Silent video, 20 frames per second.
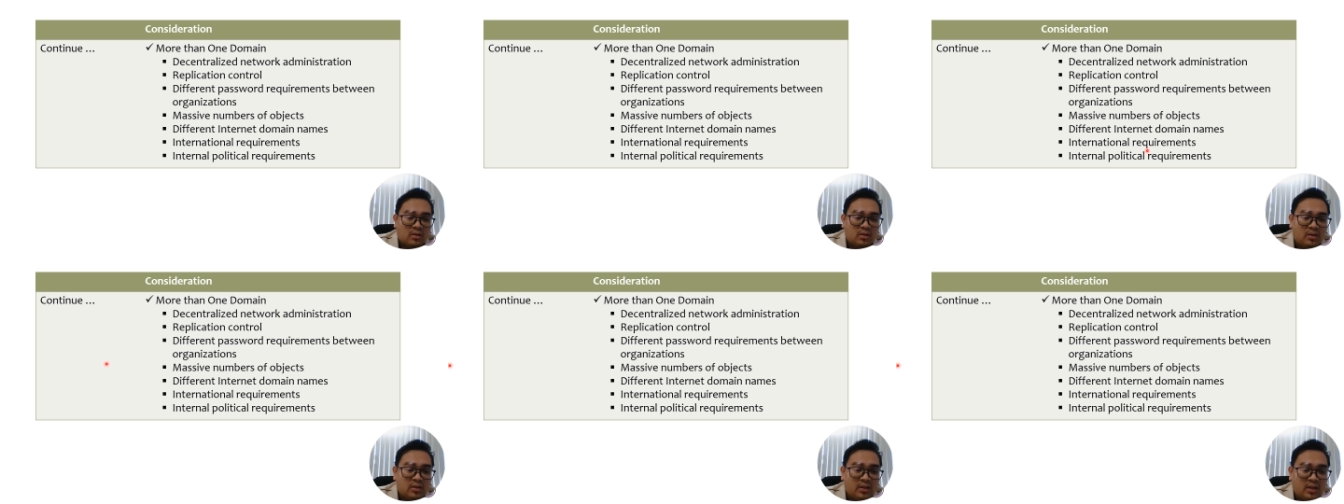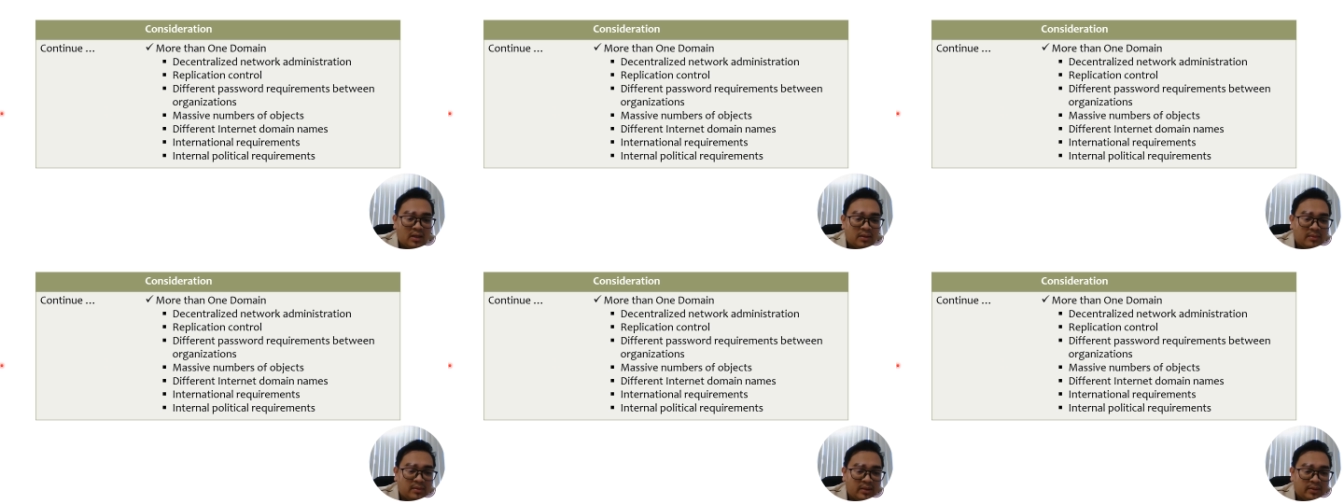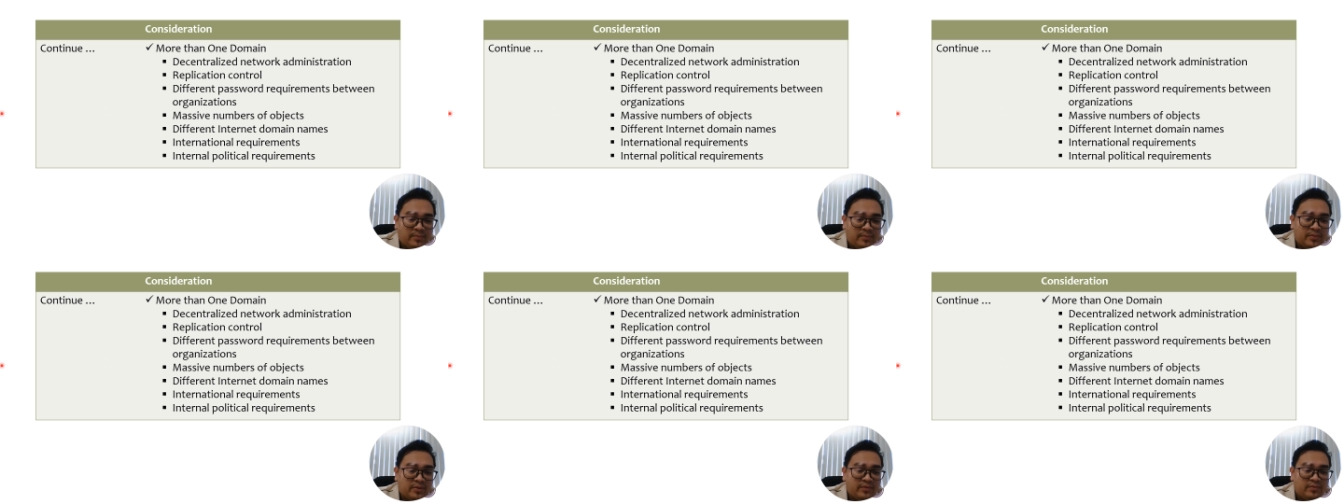the
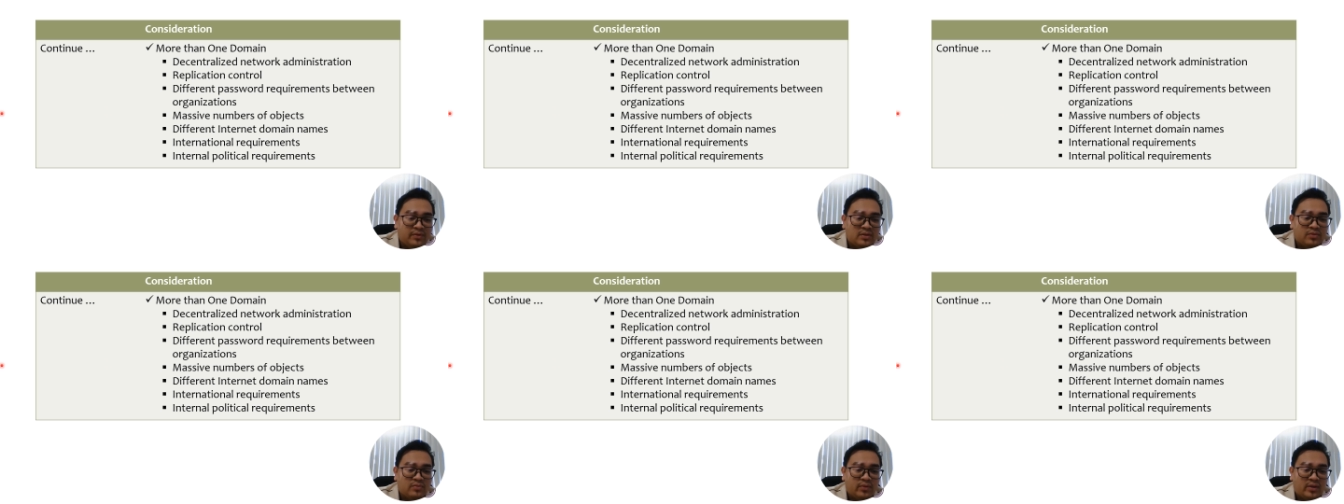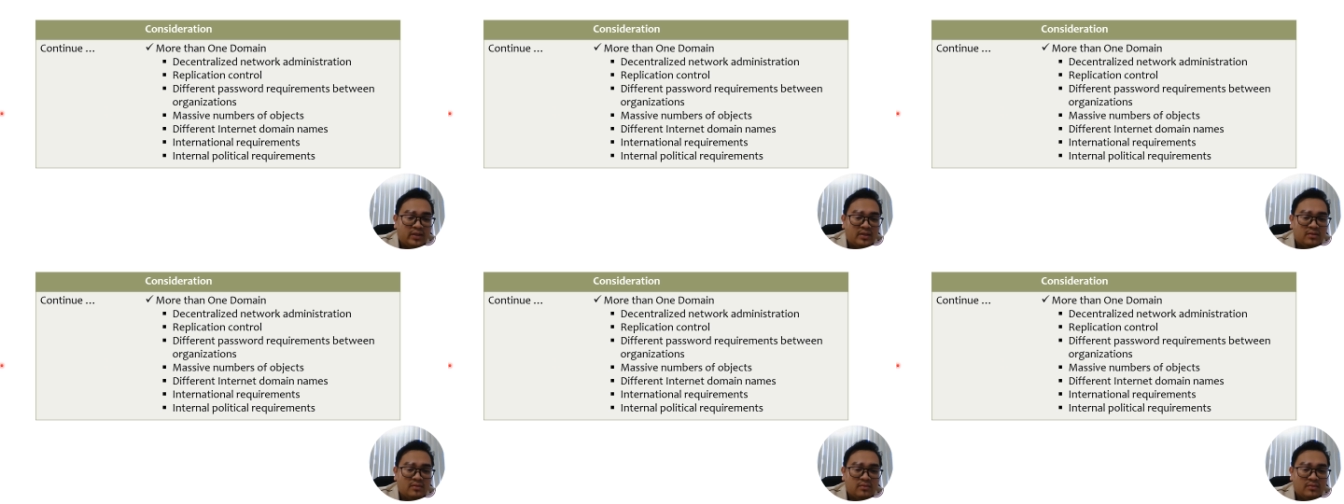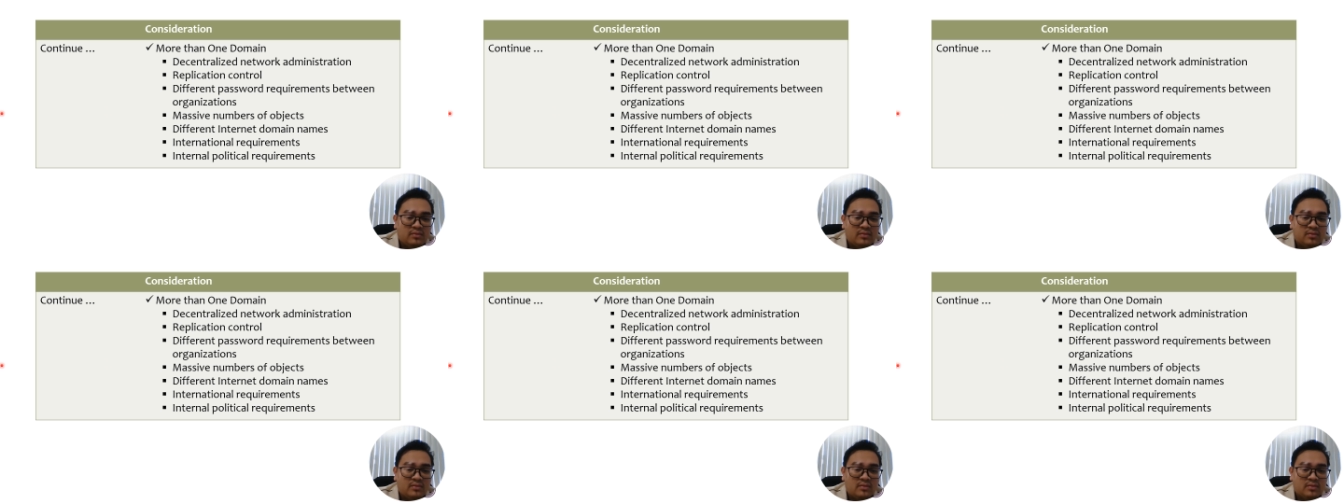previous one
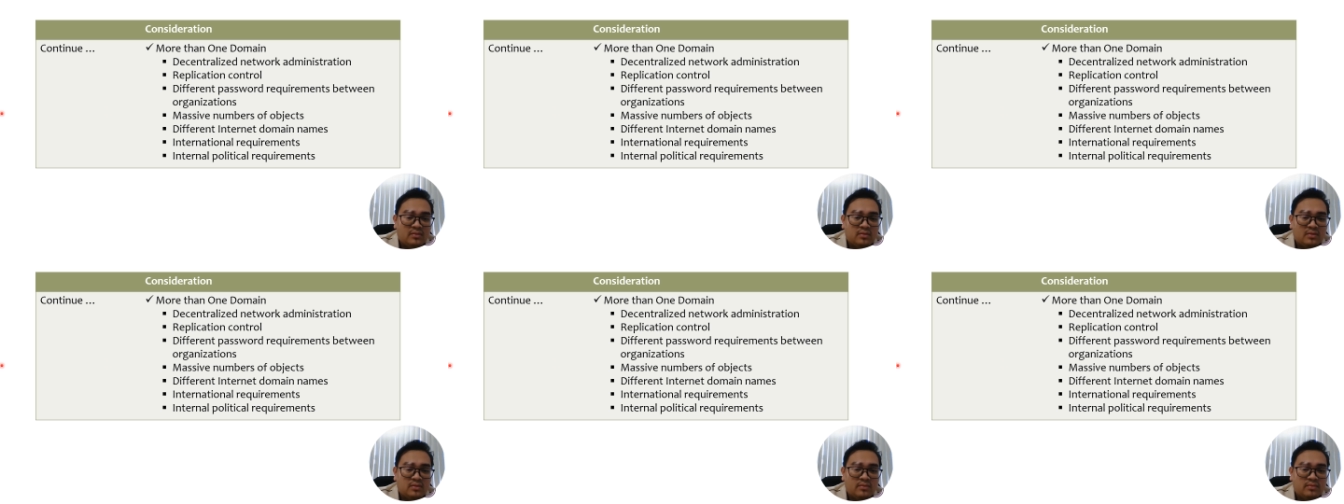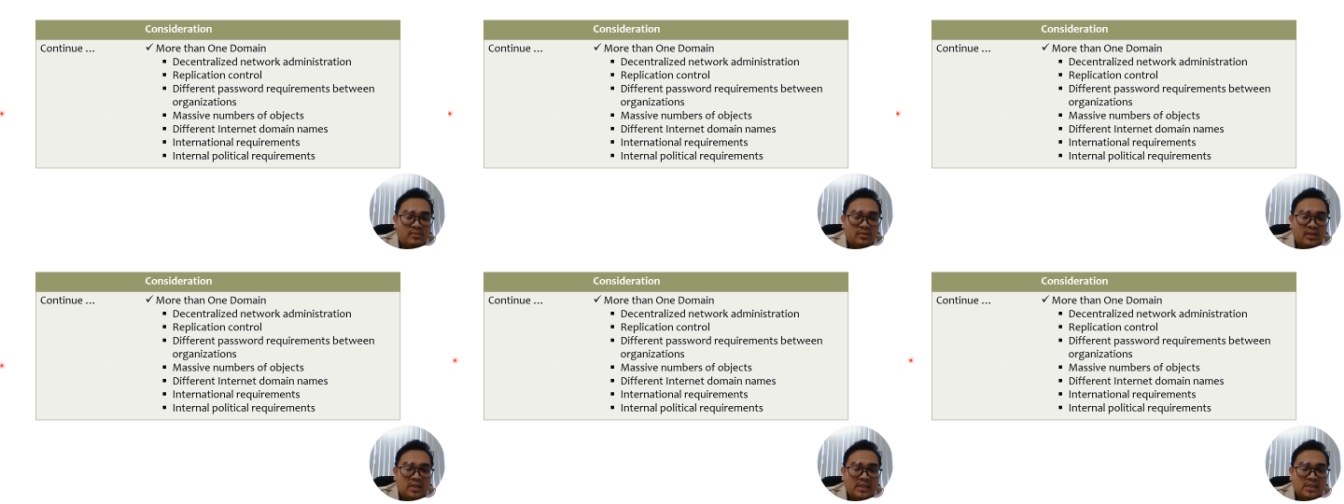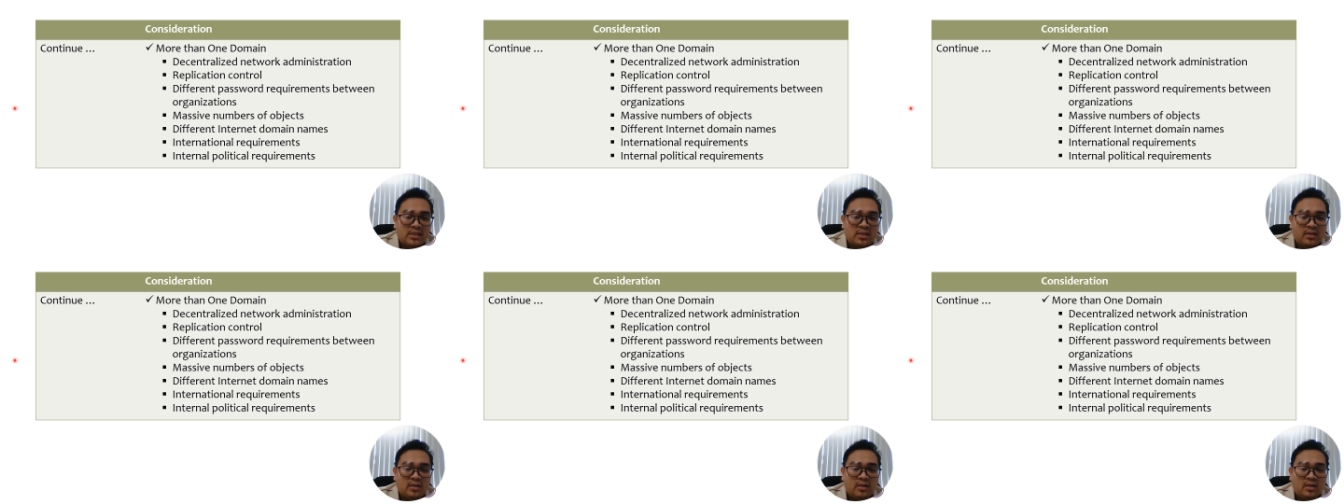is
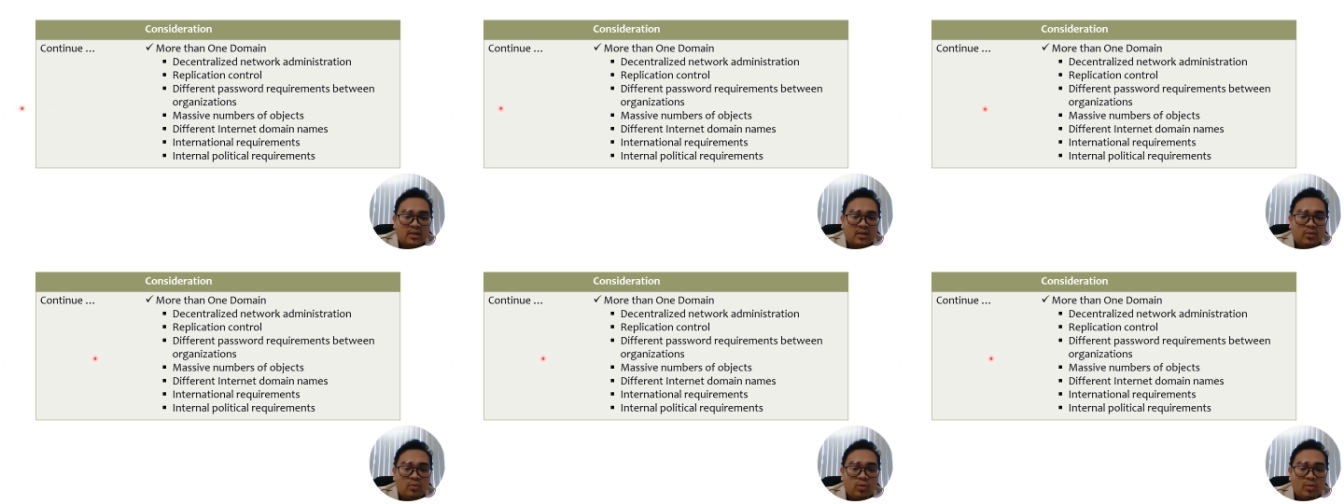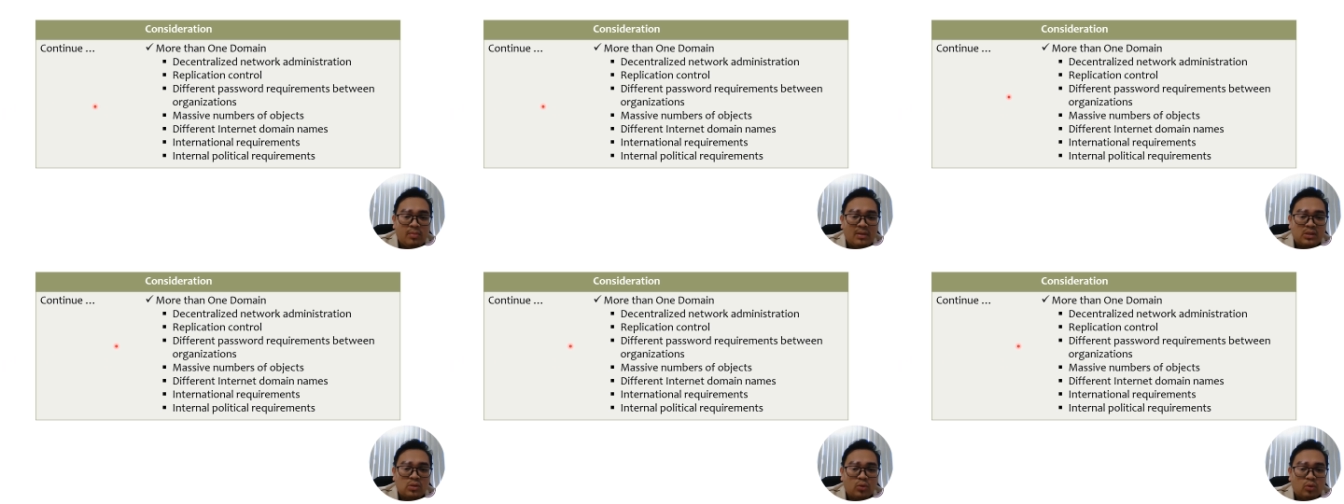we must